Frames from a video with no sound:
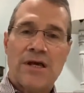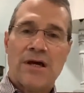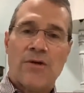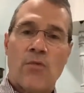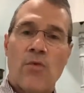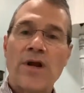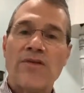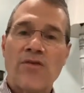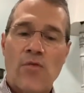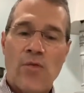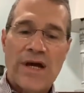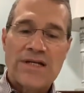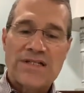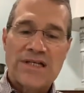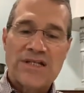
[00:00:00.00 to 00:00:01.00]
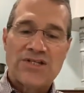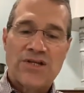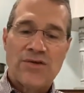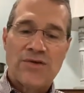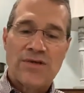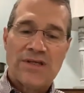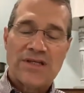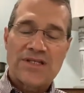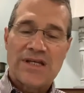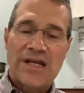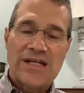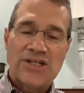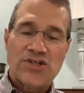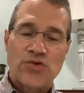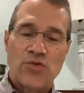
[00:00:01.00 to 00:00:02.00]
one of the ways he's doing this, and
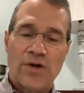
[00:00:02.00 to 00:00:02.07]
I just